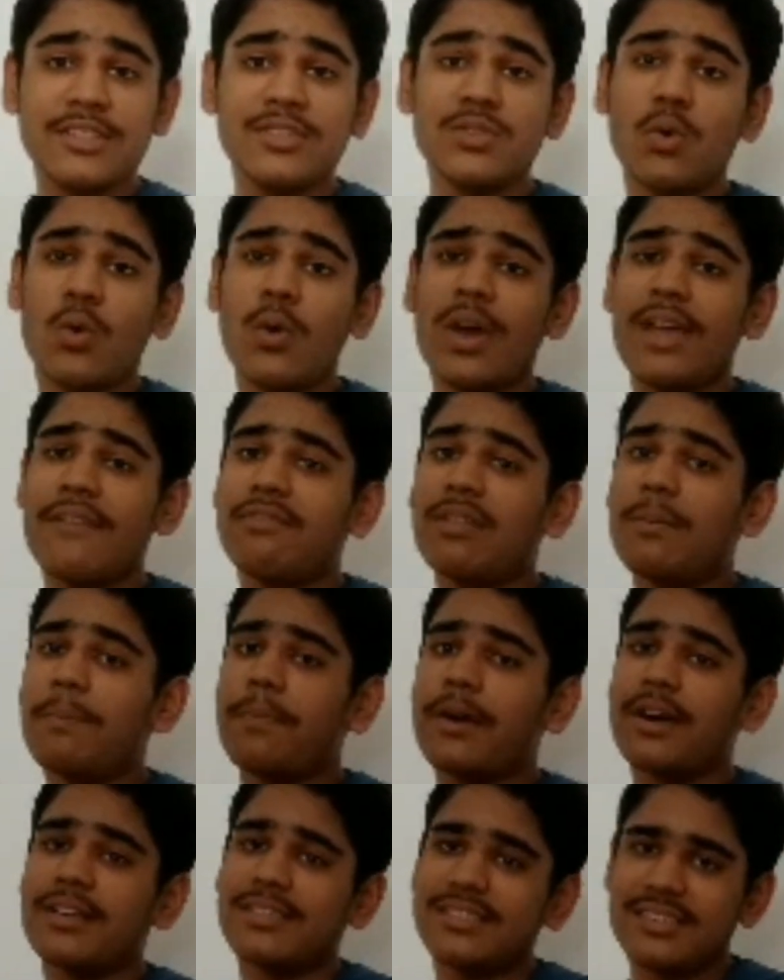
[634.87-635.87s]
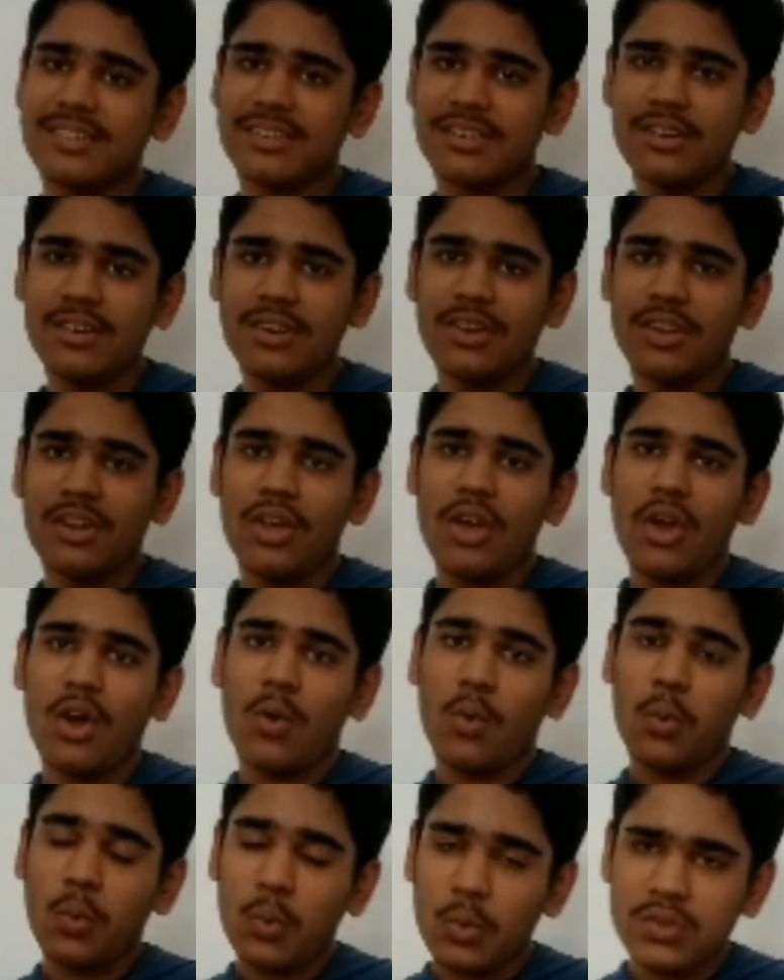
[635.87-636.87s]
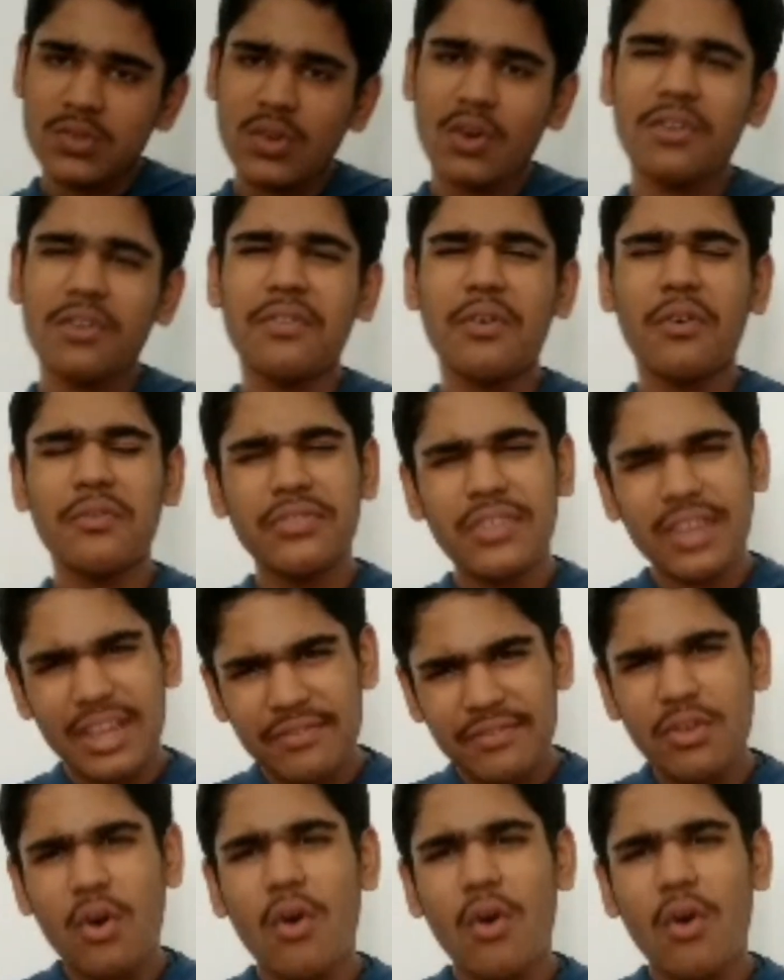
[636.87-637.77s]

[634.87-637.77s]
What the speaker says: So if the person if